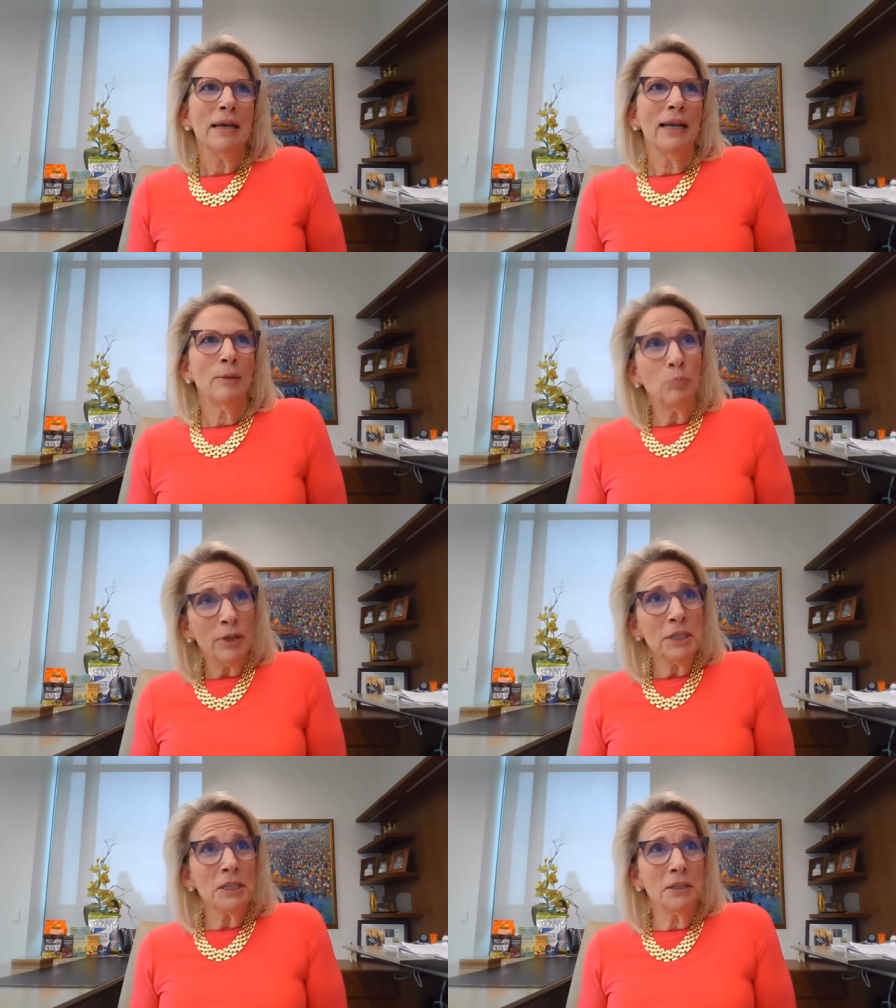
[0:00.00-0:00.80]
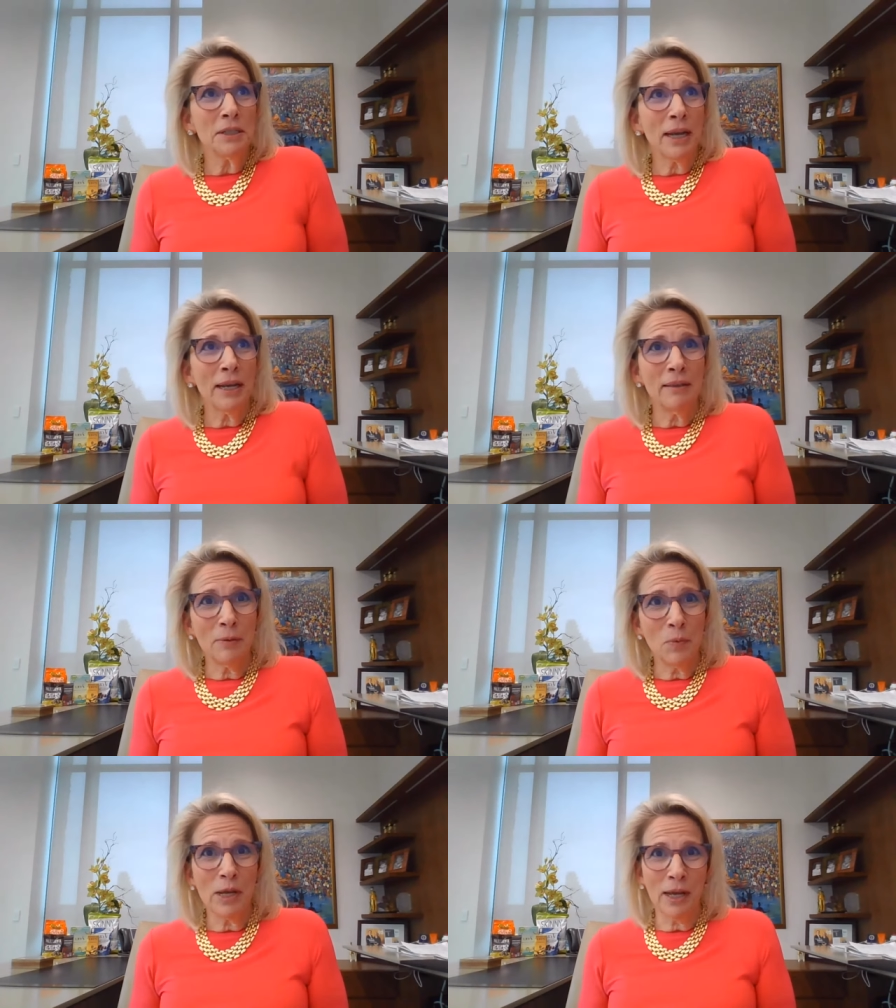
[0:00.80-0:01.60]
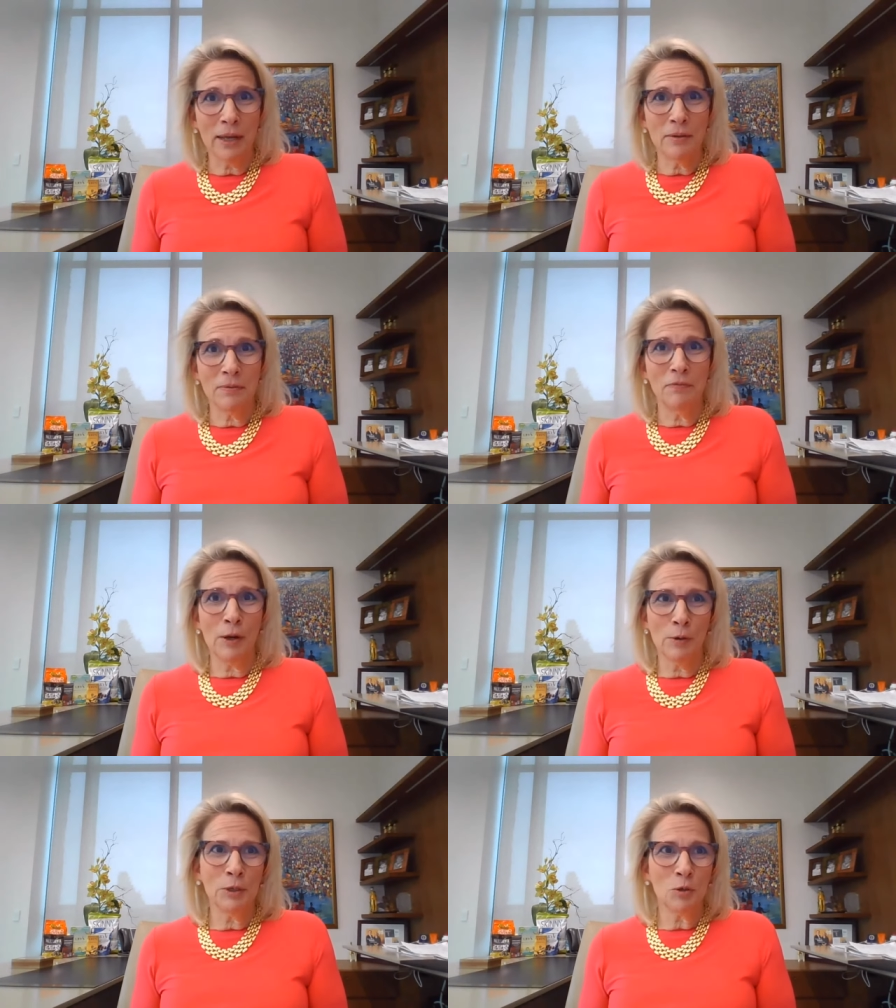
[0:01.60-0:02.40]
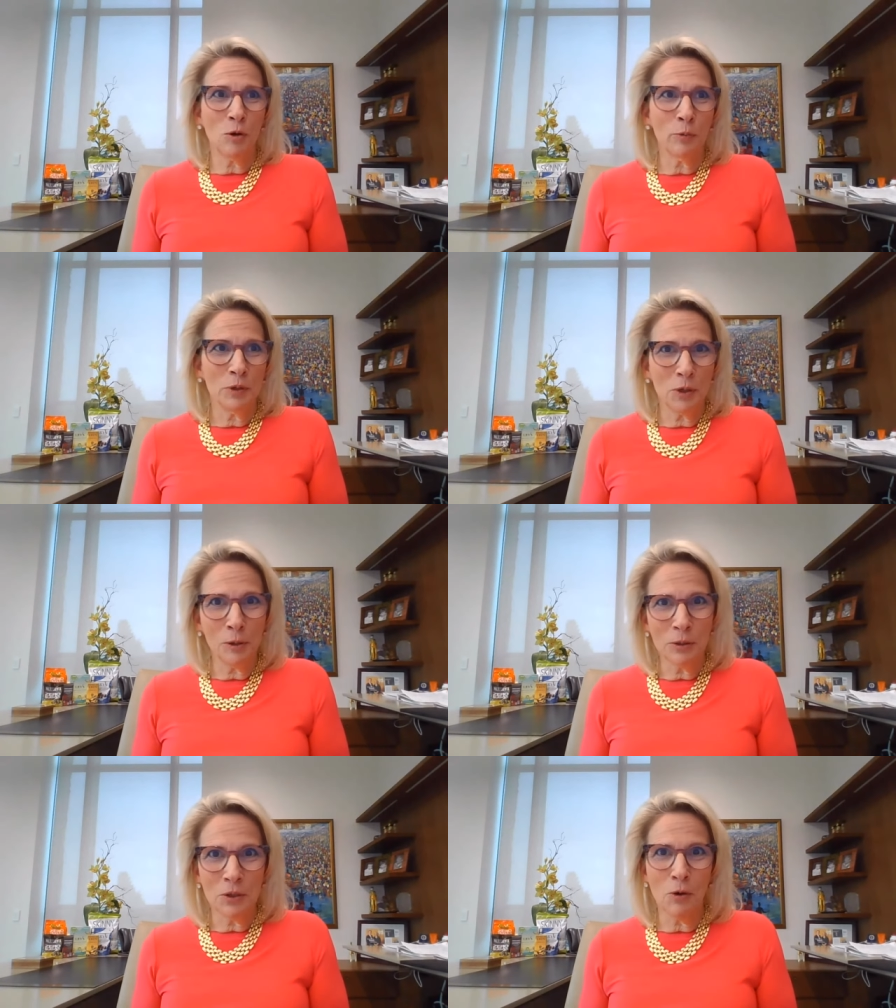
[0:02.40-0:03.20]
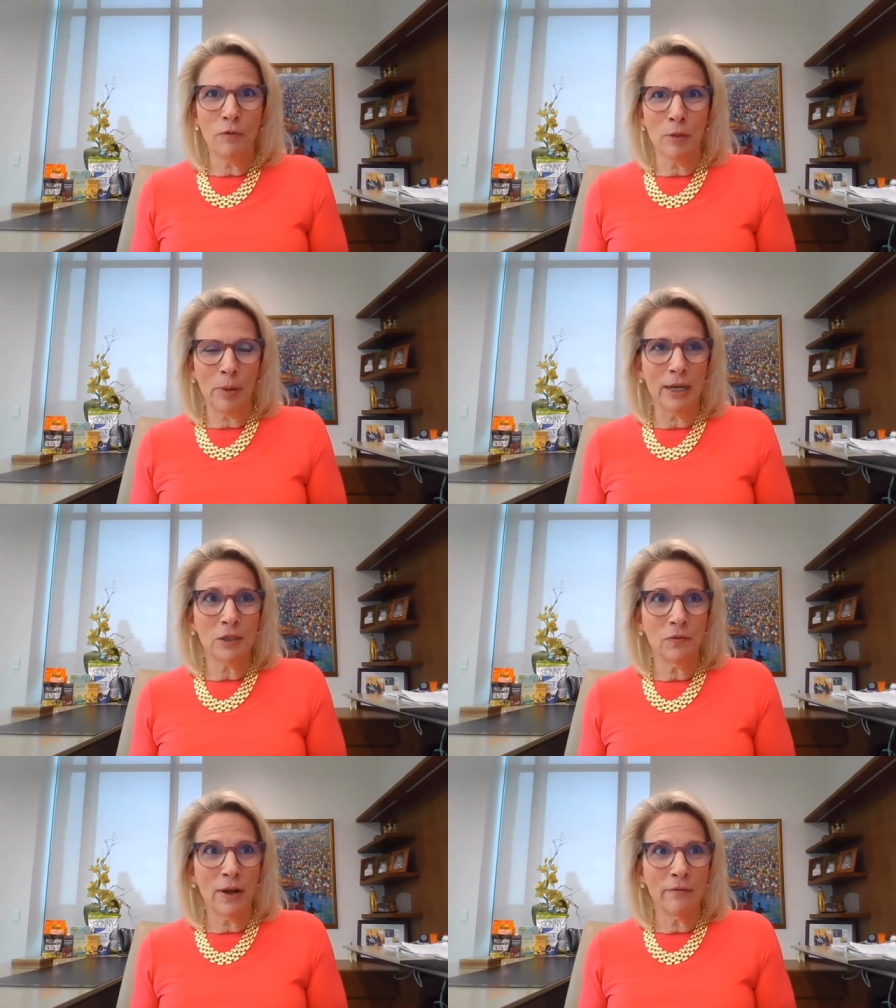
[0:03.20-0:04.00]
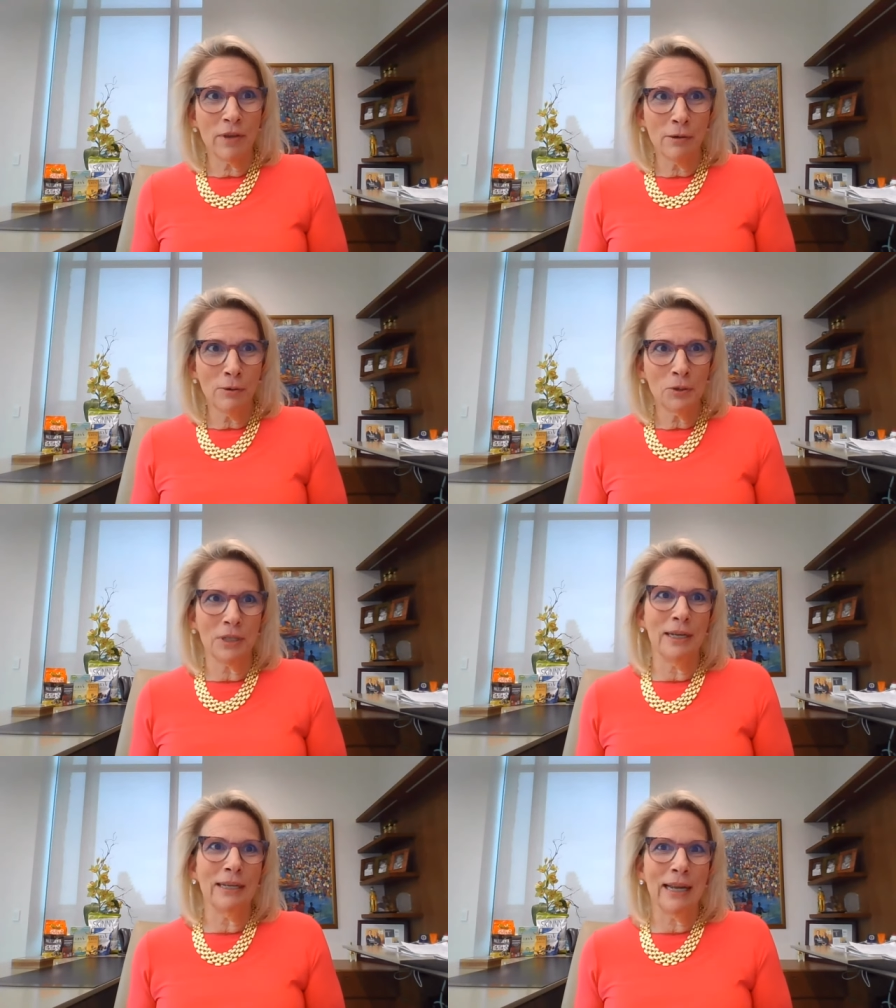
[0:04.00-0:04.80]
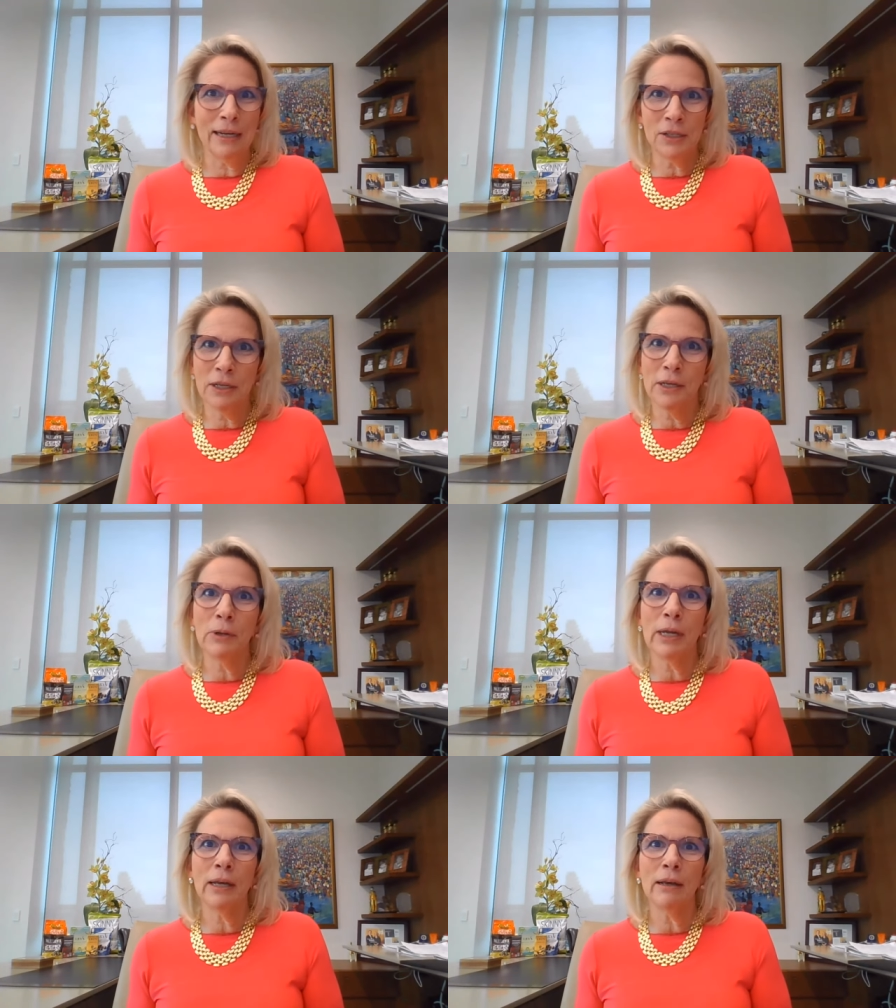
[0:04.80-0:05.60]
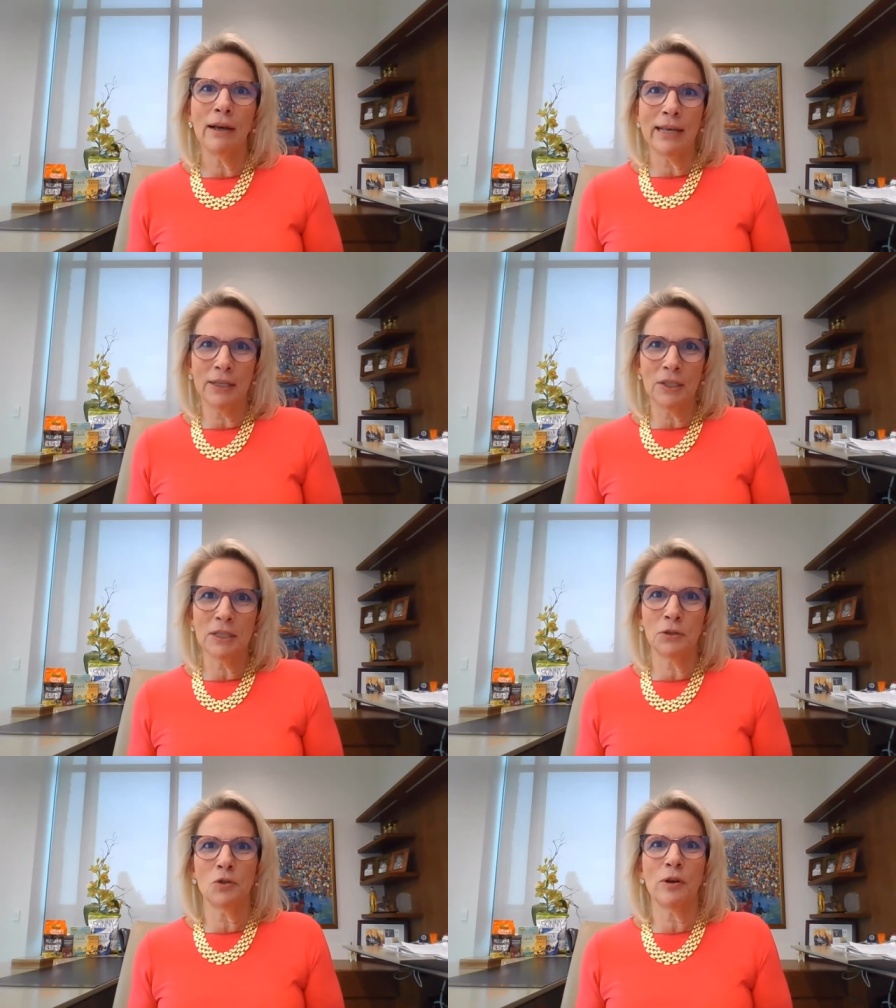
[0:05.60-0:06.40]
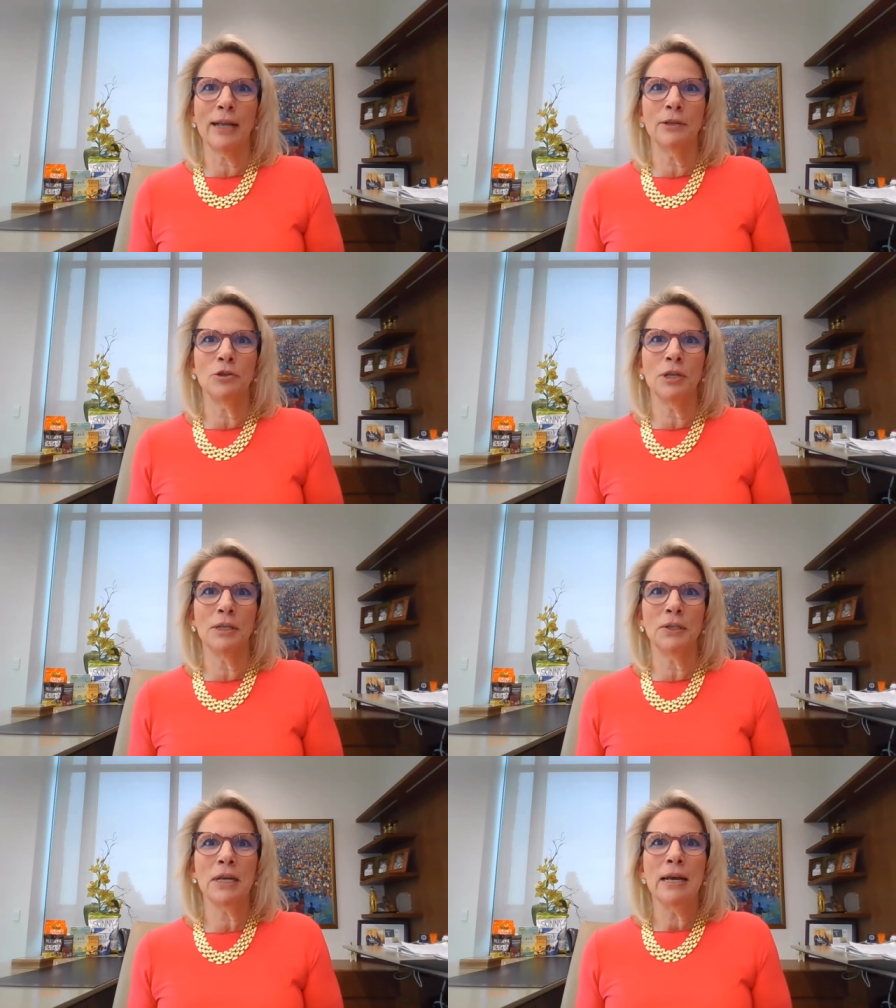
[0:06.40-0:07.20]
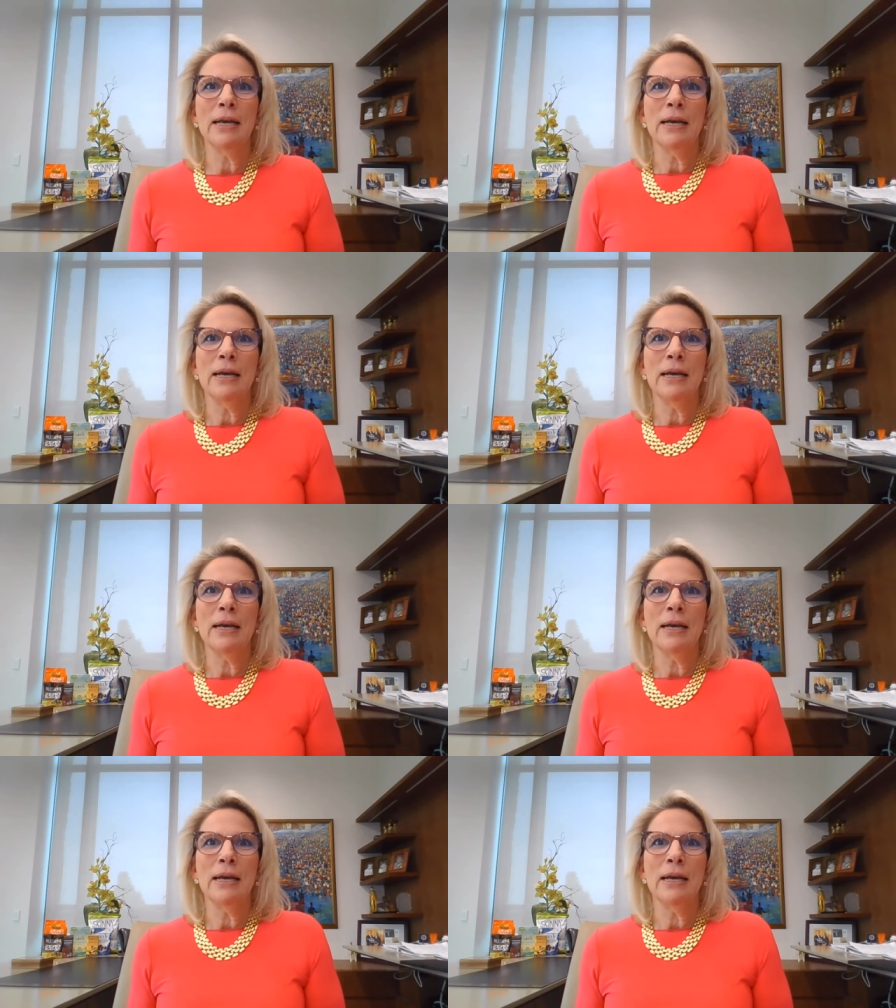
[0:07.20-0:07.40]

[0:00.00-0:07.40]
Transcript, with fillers: And I'm pleased to say that we had very strong results over the past five years in executing against the strategies,